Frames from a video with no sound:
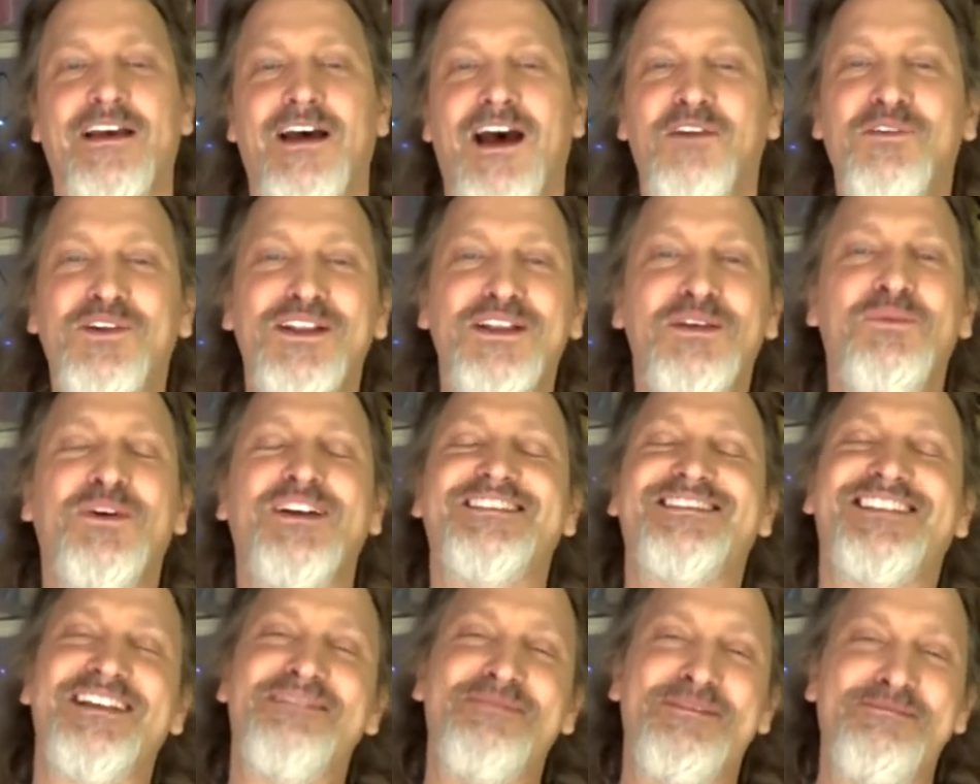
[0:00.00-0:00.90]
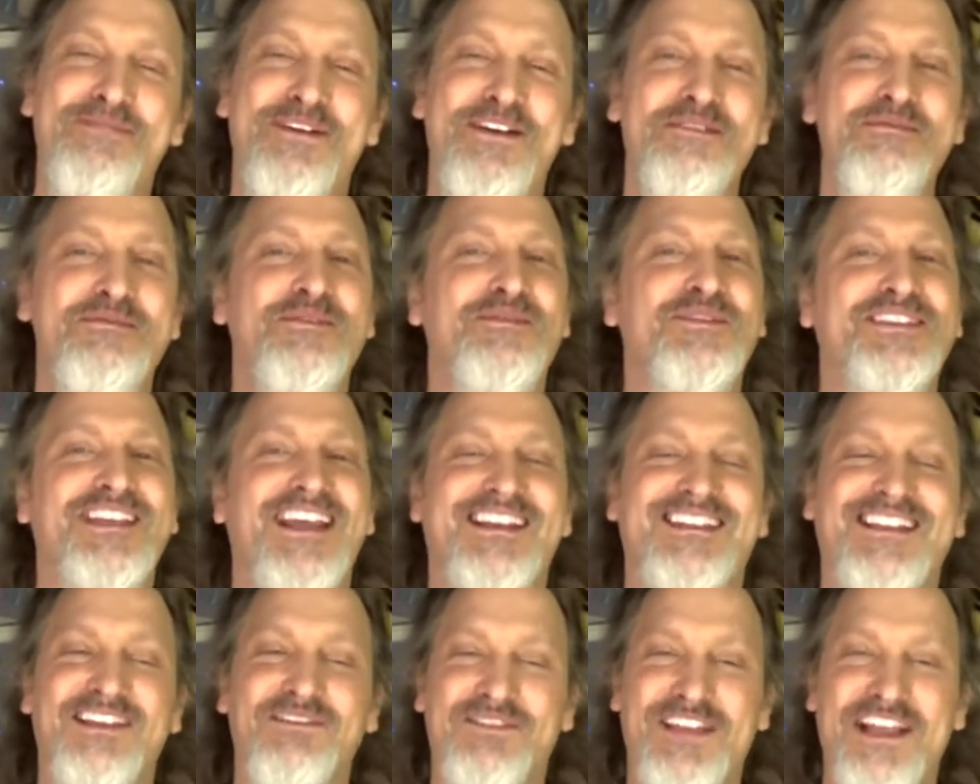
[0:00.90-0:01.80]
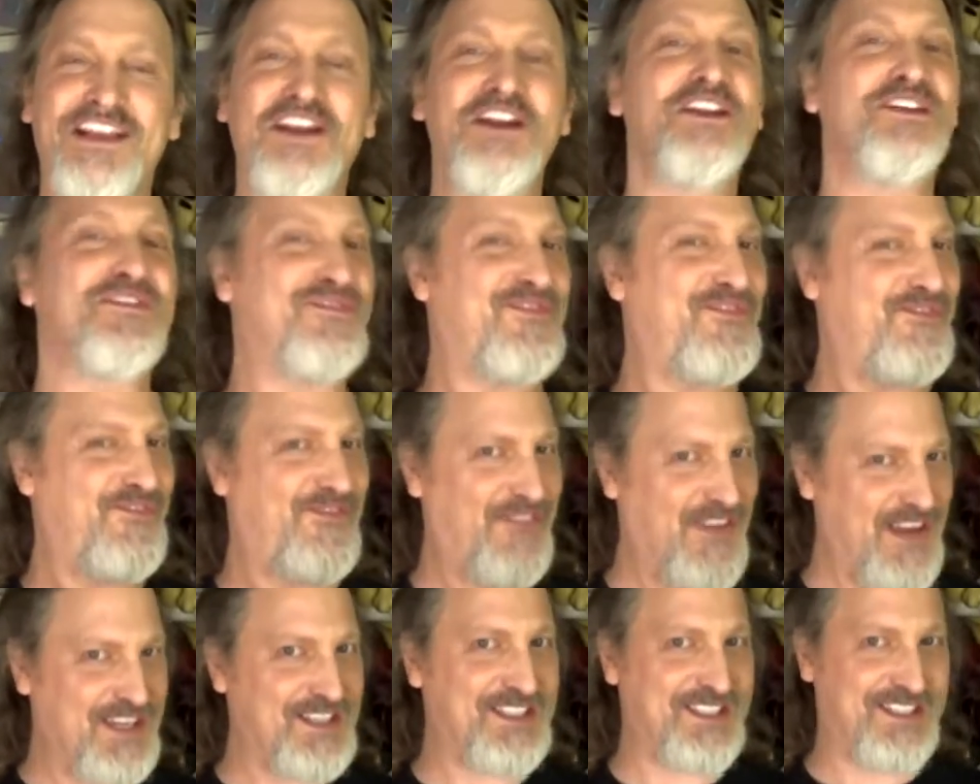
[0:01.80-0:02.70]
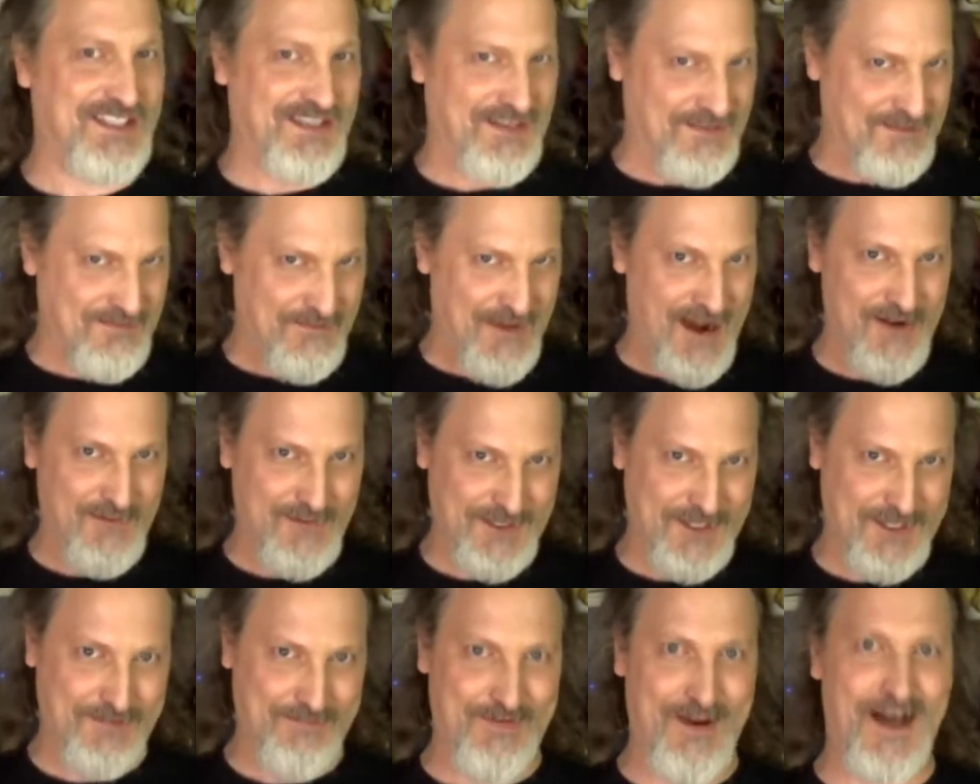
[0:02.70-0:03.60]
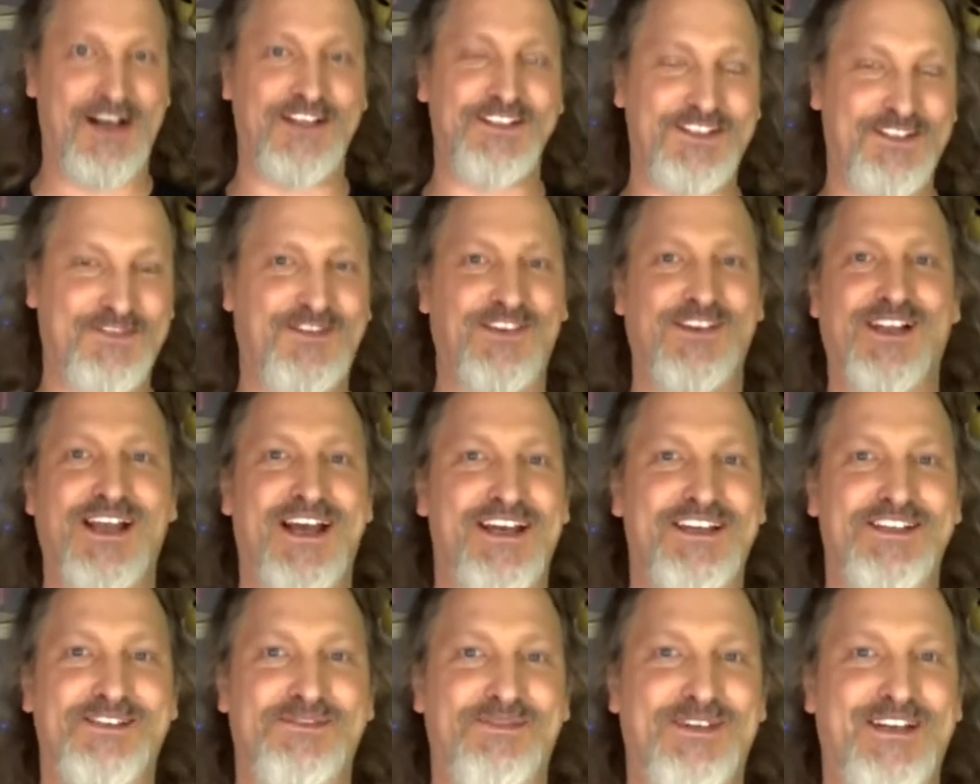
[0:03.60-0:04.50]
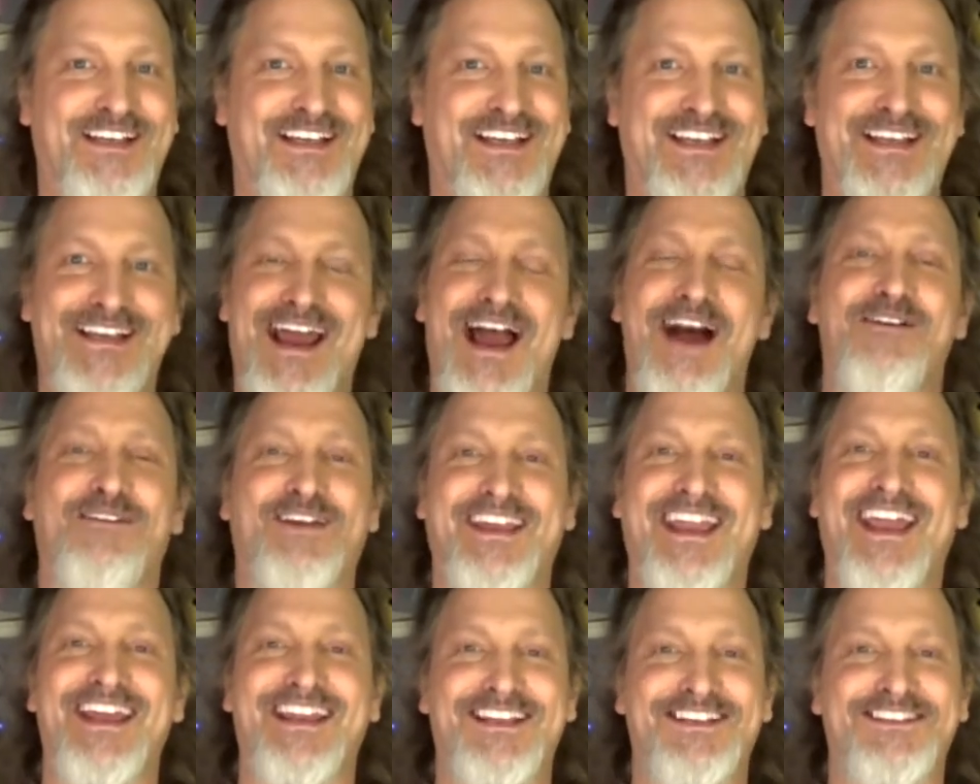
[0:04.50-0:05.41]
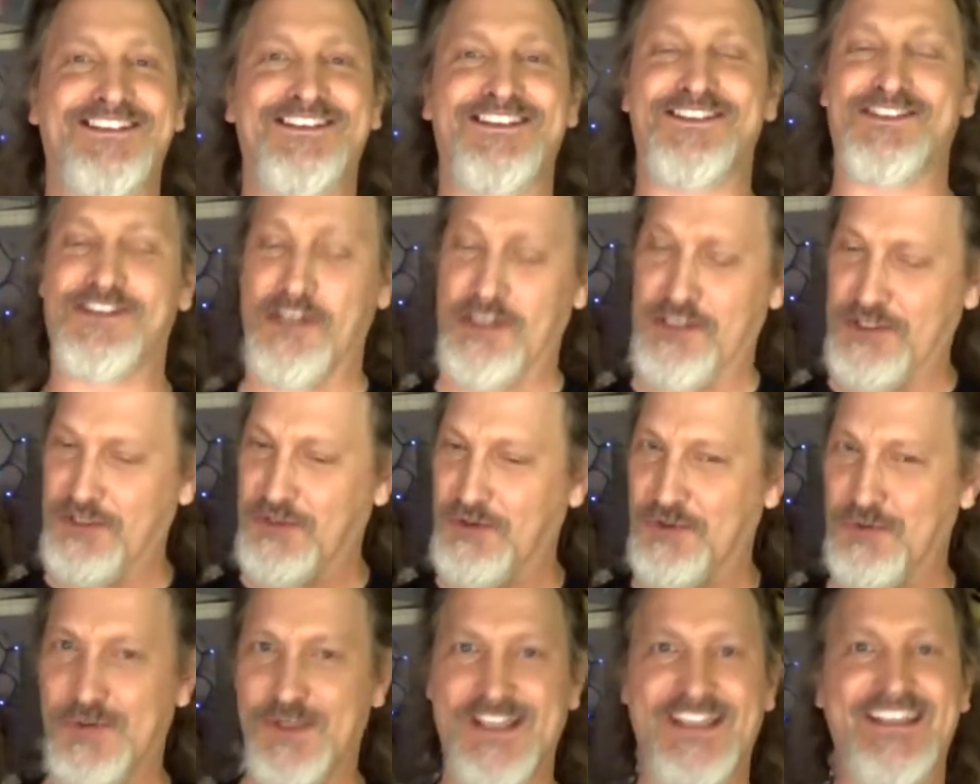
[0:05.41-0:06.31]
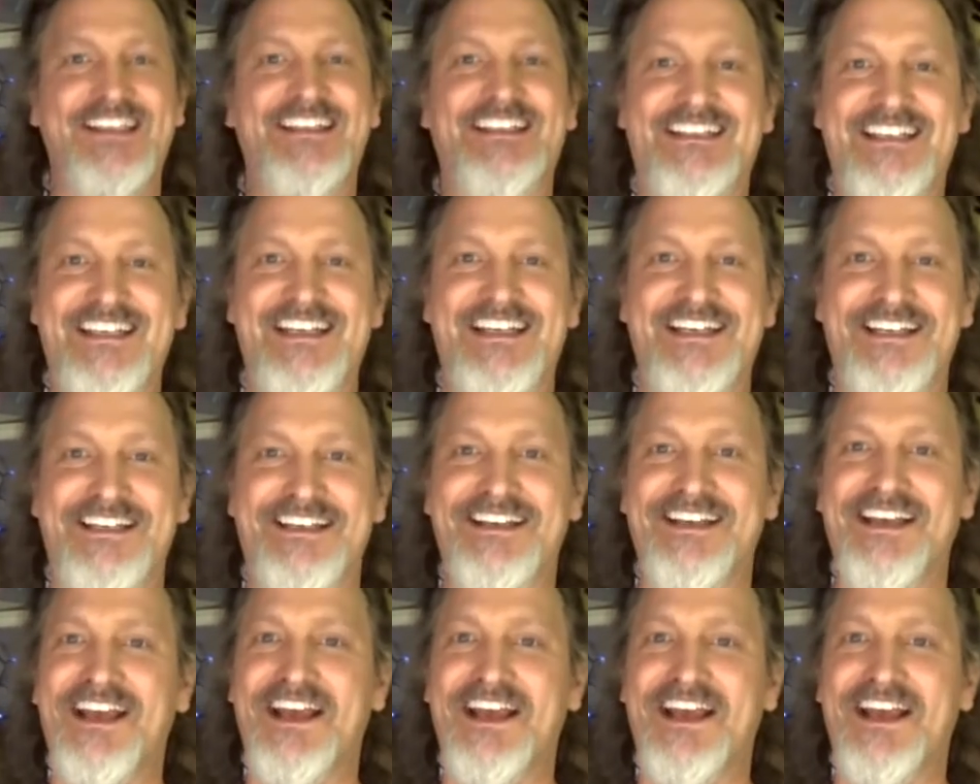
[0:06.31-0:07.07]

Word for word: I really wish, part of it was like they could have fixed my response for last week. And now again, it's just, you really did.